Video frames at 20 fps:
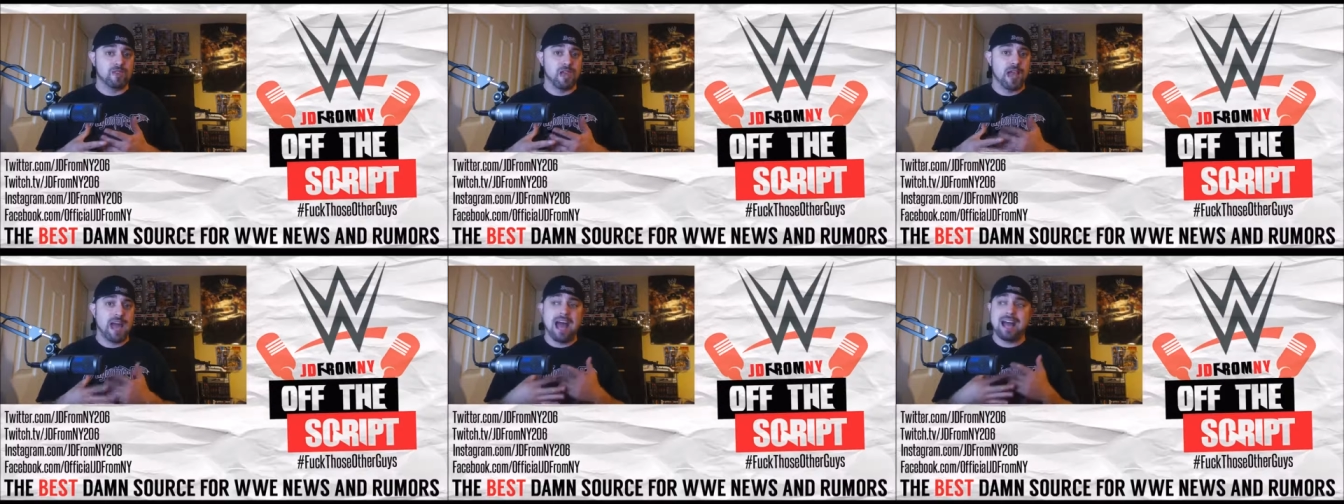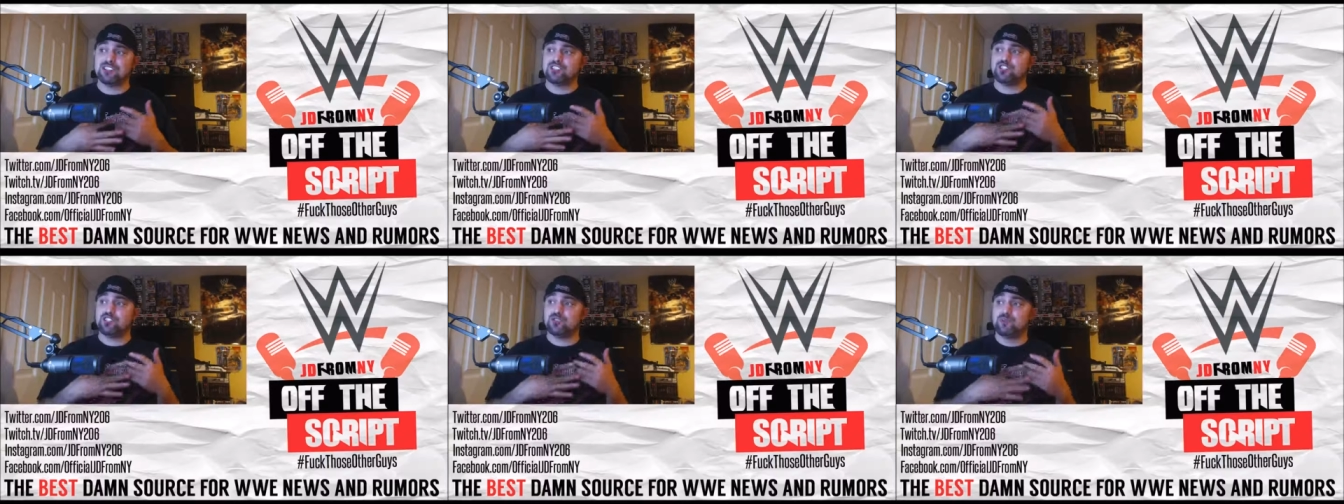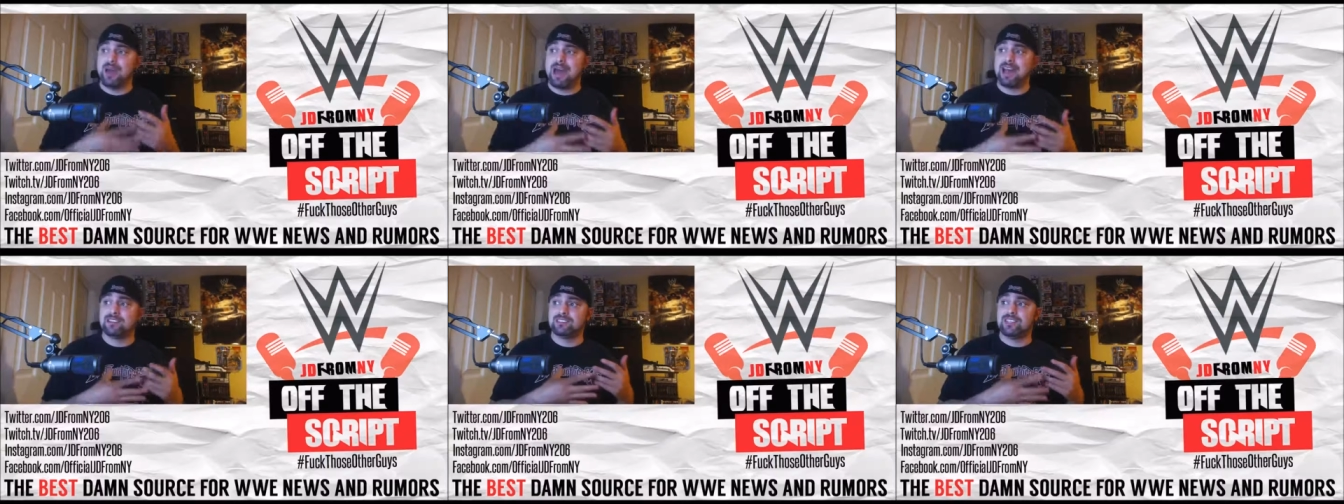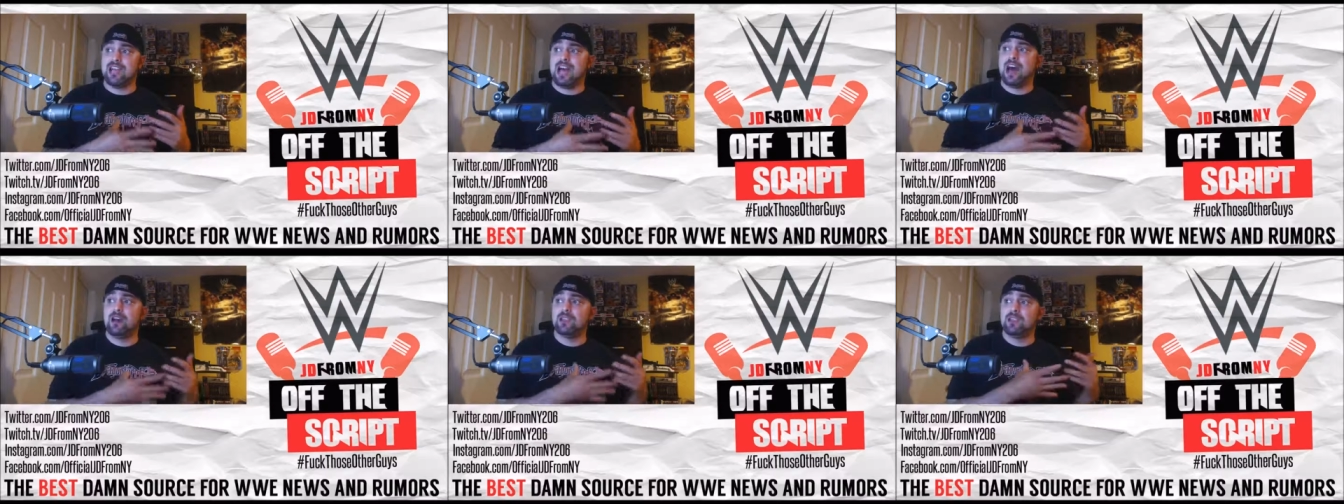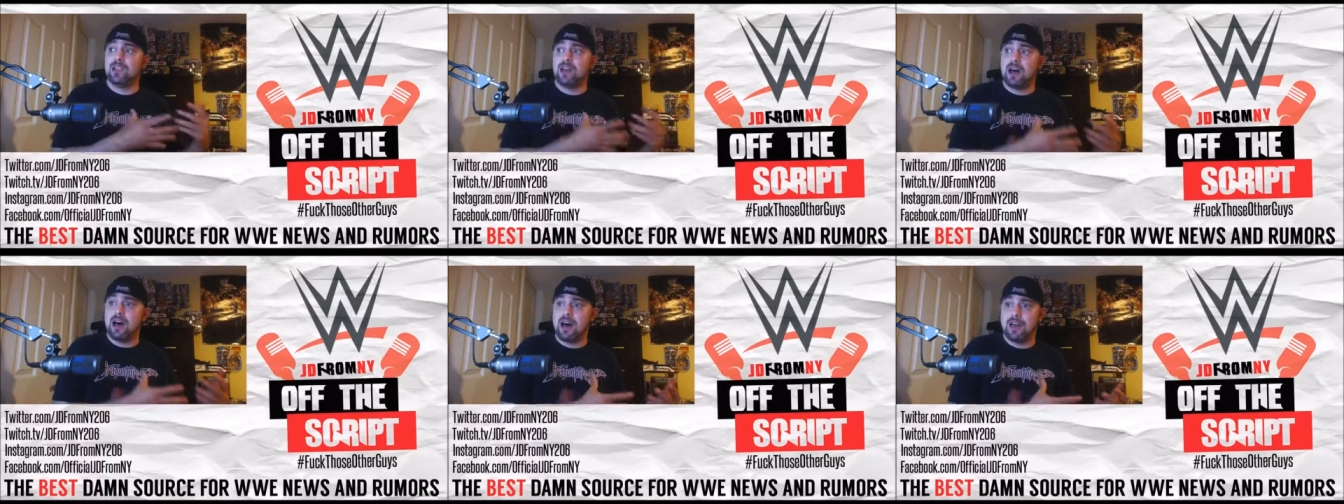at
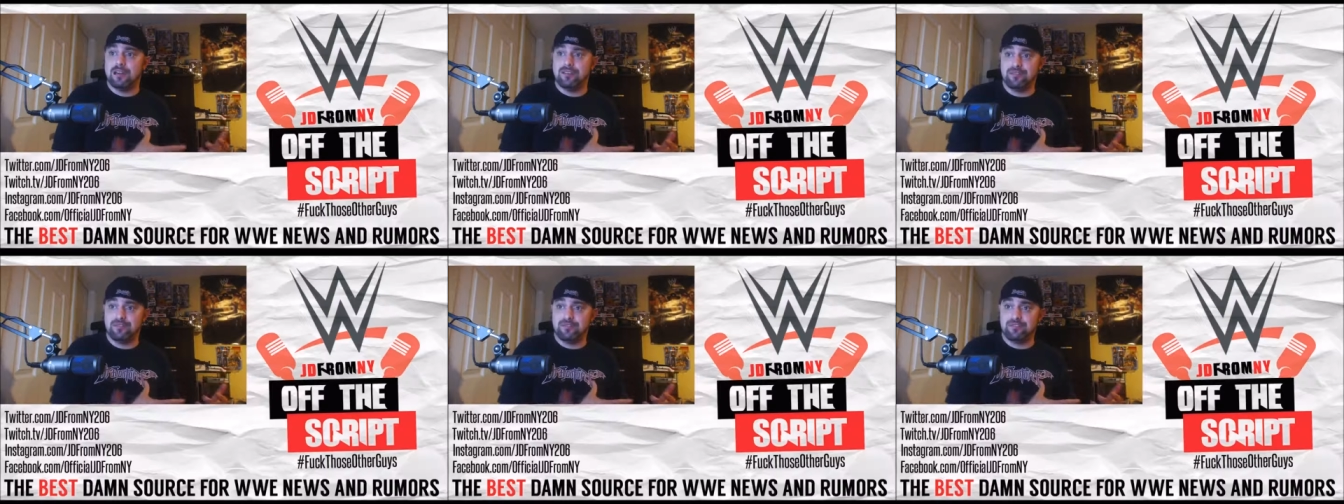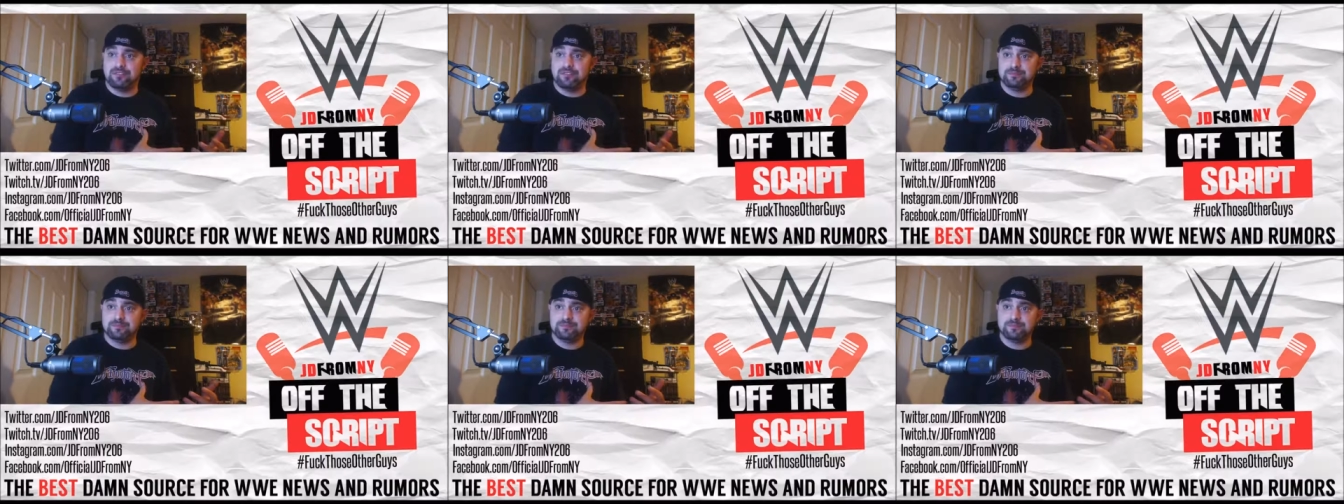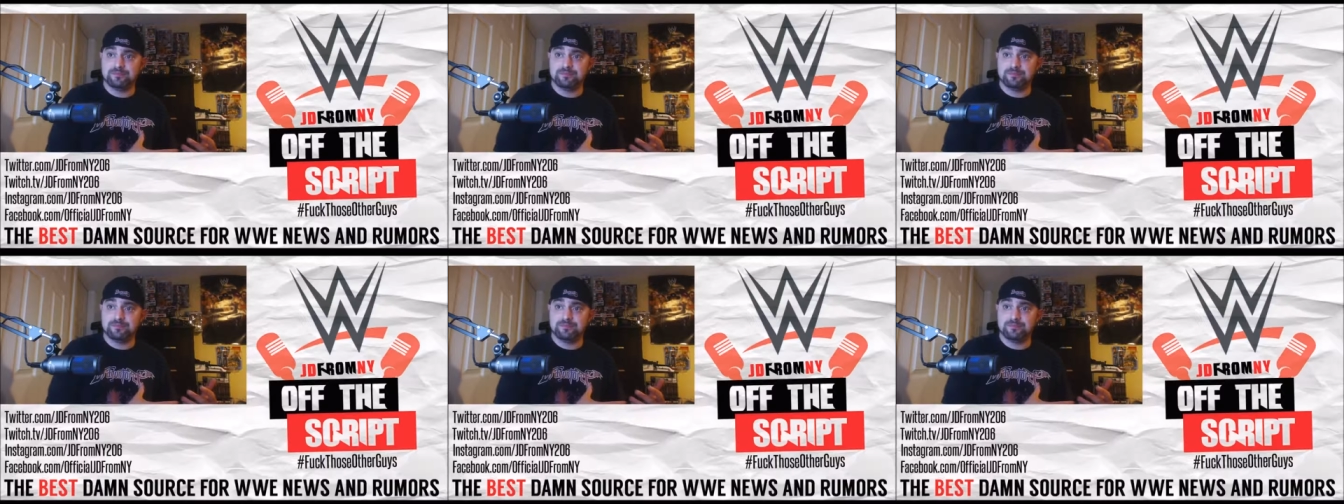SmackDown Live.